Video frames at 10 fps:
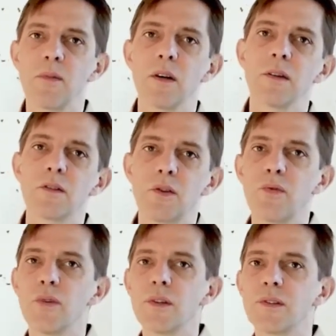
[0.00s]
We're
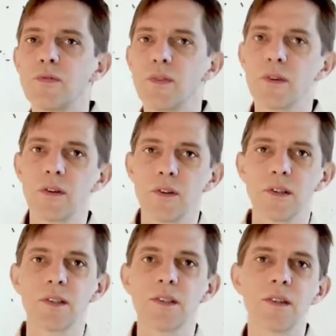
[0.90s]
2/3 through the course,
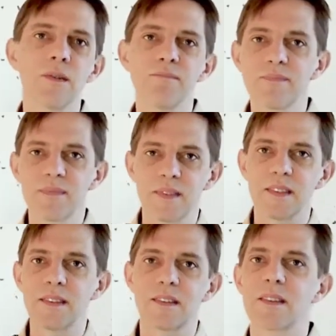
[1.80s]
so
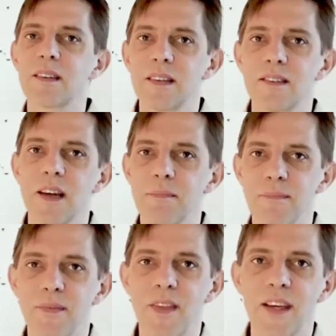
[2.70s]
time.
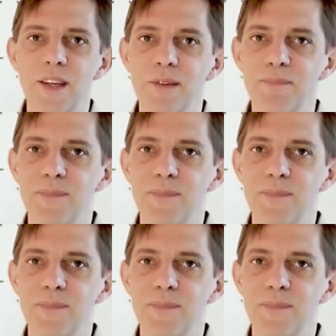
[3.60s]
Thank you.